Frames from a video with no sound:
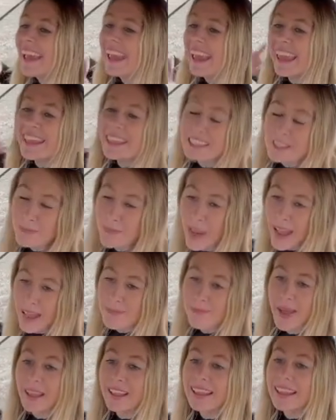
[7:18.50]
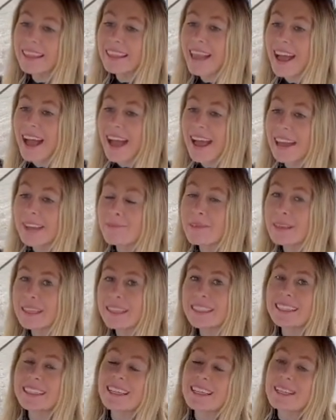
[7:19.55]
he spread pellet lime
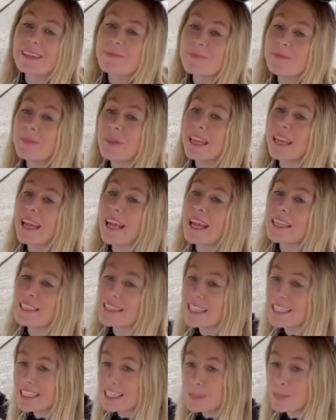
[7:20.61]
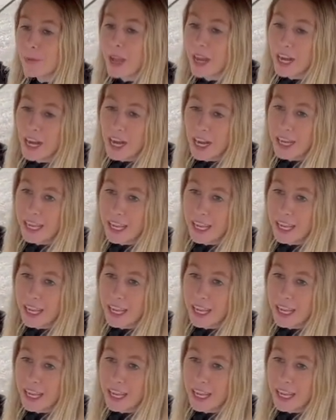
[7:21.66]
because this spreader